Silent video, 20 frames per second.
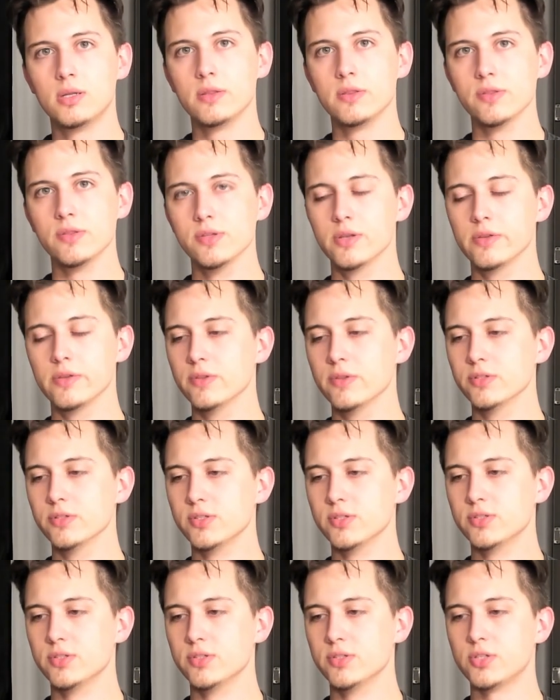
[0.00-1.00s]
This
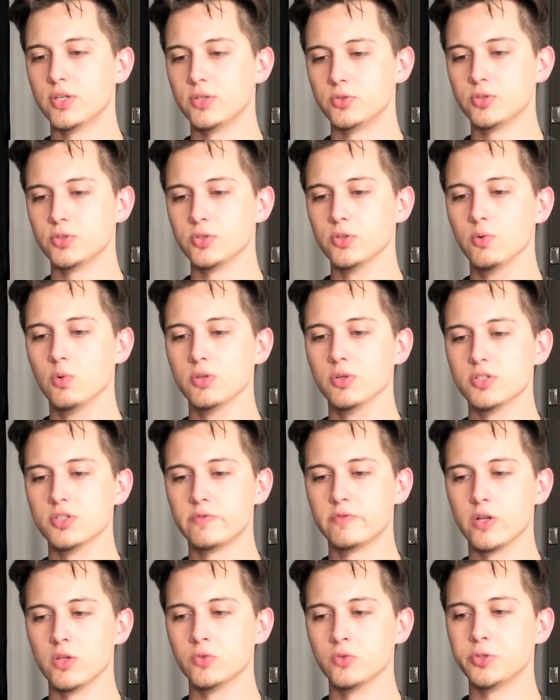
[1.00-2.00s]
is essentially what
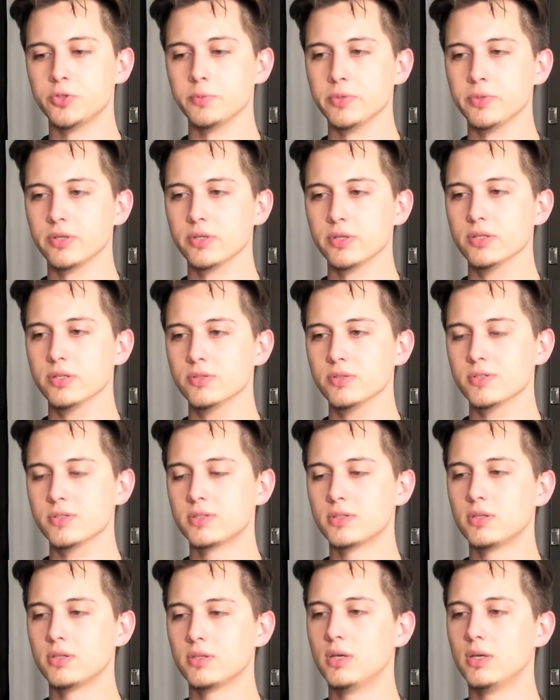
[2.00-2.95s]
disfellowshipping is.